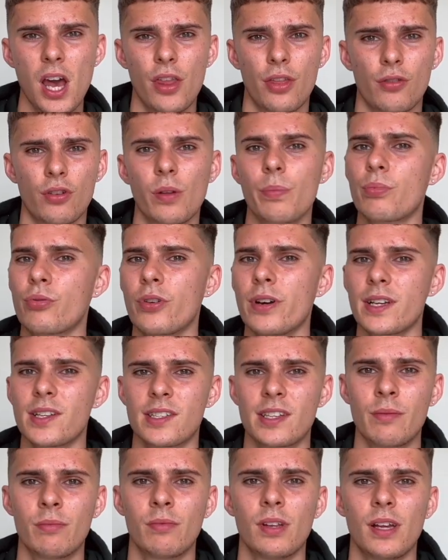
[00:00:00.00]
They're all pretty
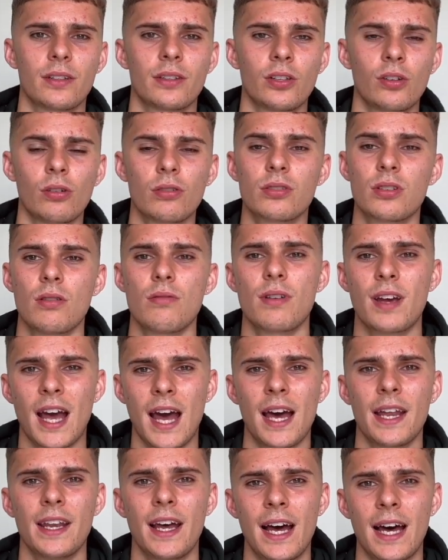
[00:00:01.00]
similar. They also
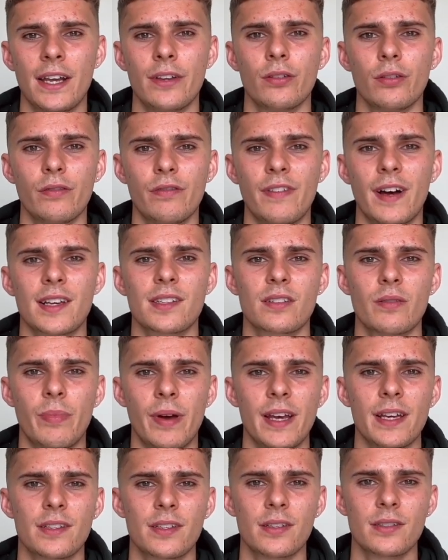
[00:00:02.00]
can handle faster
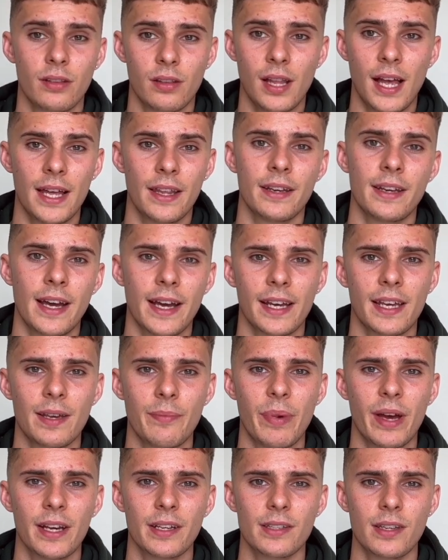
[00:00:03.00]
paces like the Nike
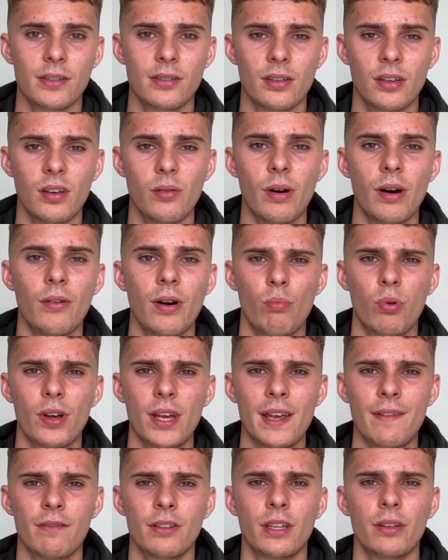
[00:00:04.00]
Pegasus Turbo. But
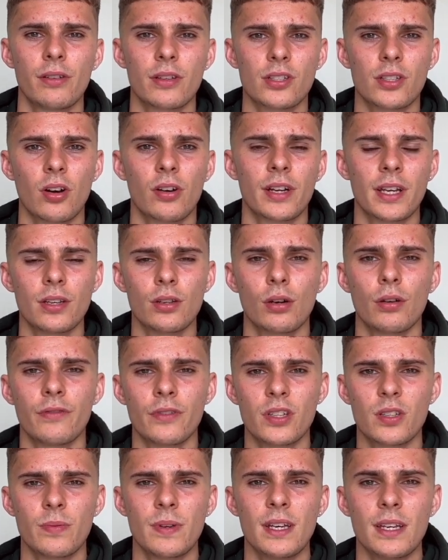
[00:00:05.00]
even though the Saucony
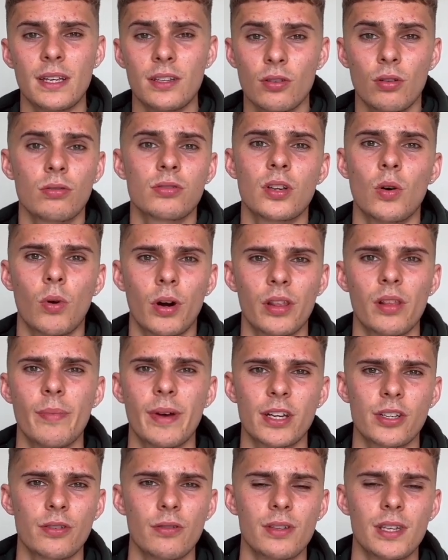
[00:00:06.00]
Endorphin Speed is also one of the
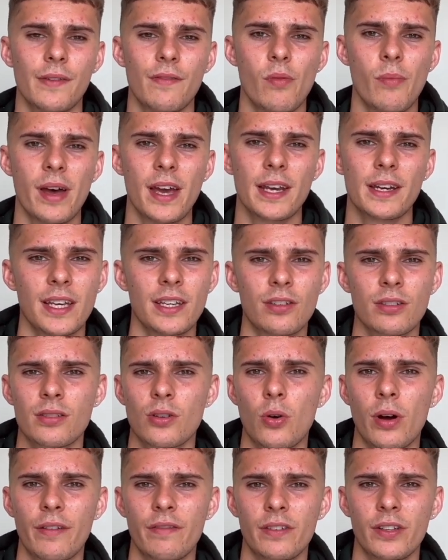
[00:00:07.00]
best shoes ever made, it doesn't
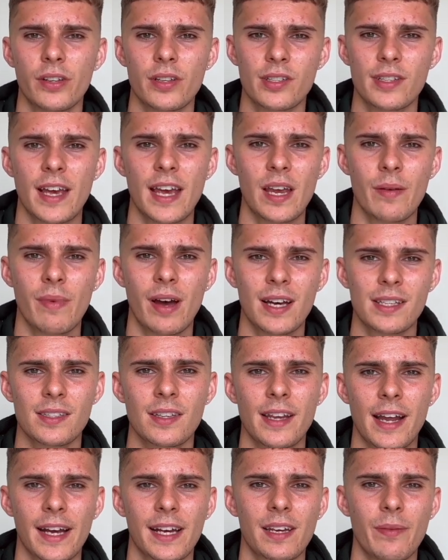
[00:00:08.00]
quite feel the same as the
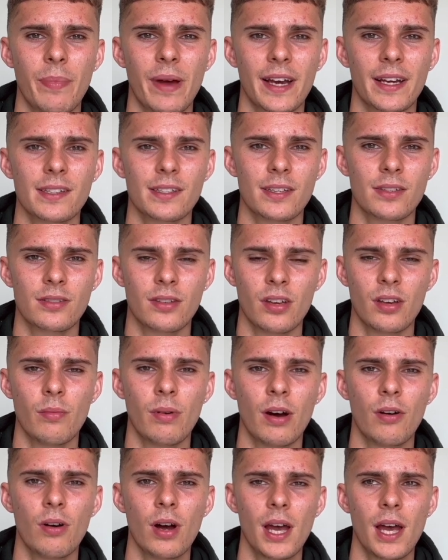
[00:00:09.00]
Nike Pegasus
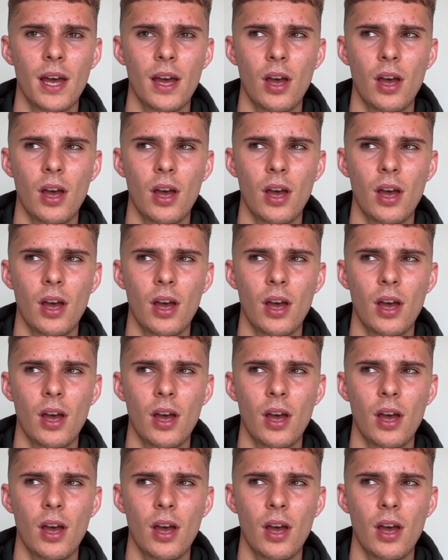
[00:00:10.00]
Turbo.